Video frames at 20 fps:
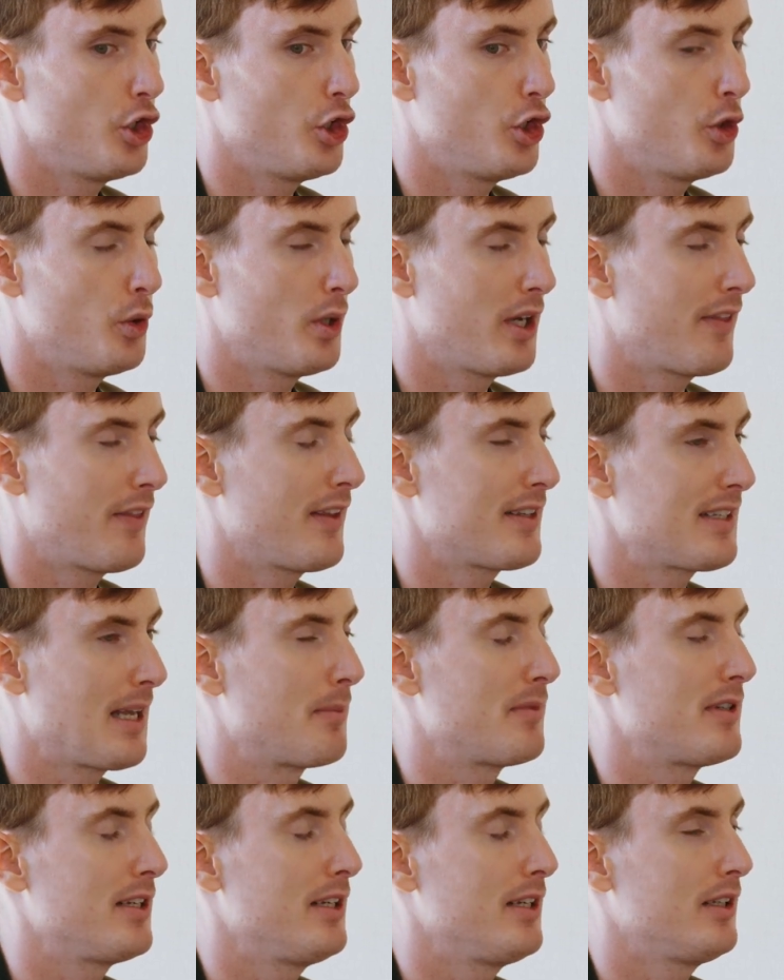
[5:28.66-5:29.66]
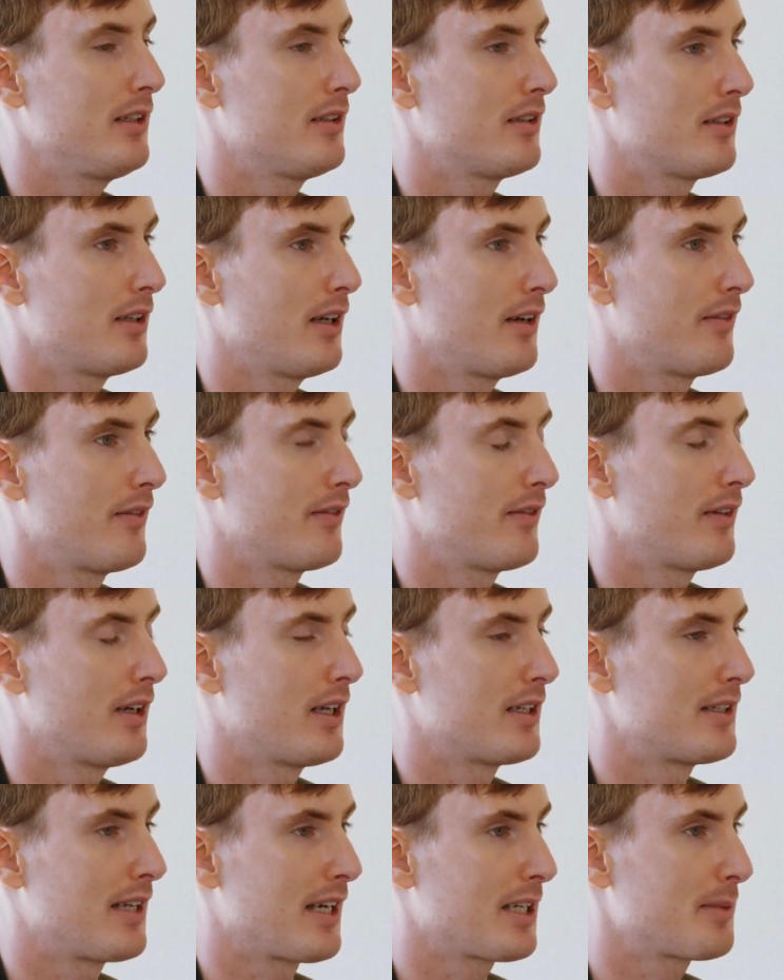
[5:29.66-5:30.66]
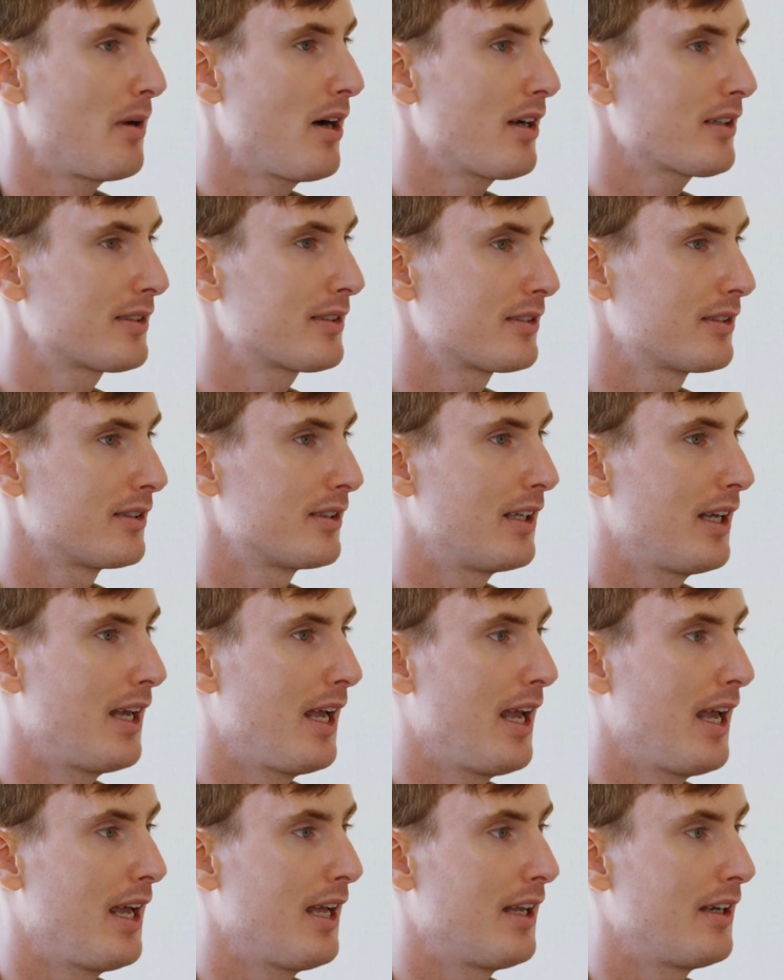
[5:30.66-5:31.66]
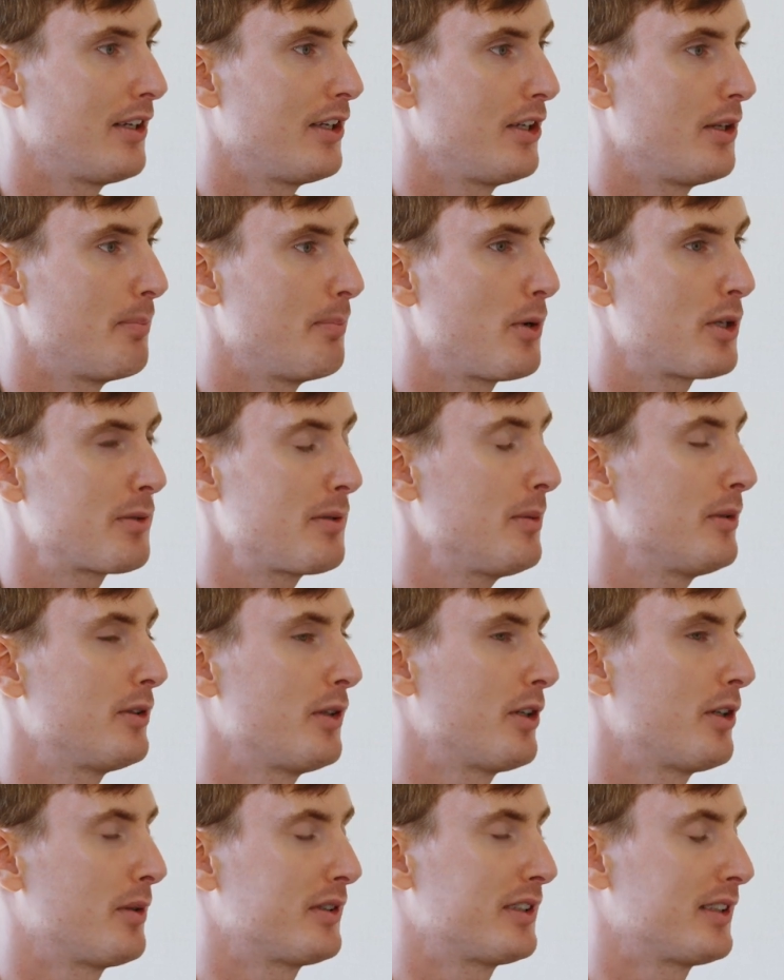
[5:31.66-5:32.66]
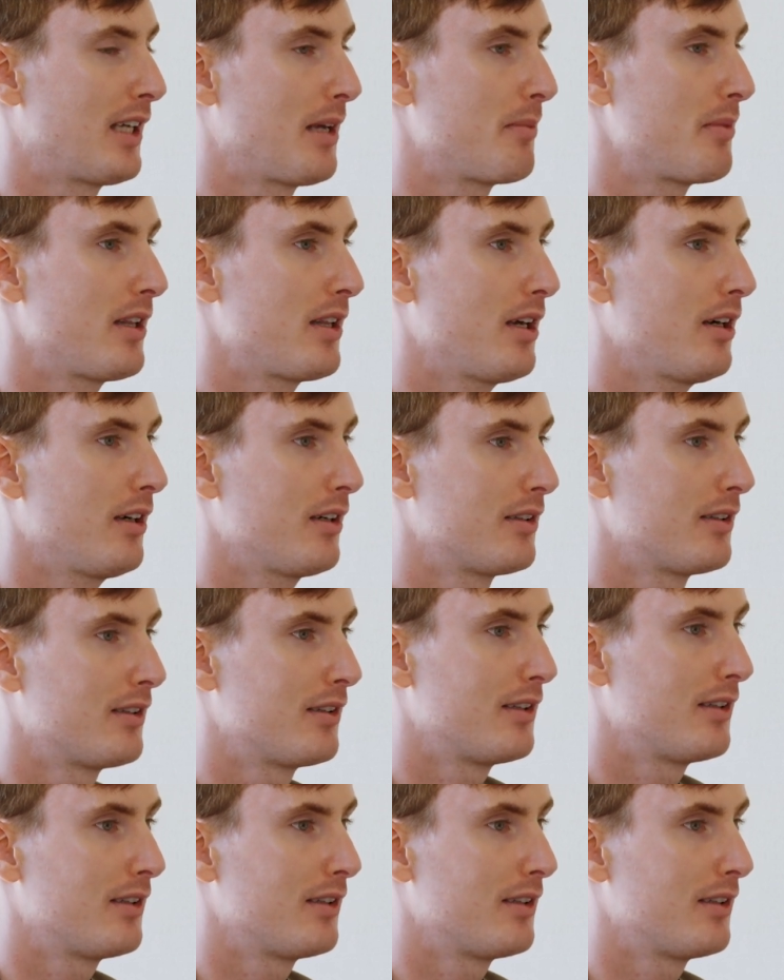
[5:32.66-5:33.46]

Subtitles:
you get this empty text box, and most people don't know what to type in there.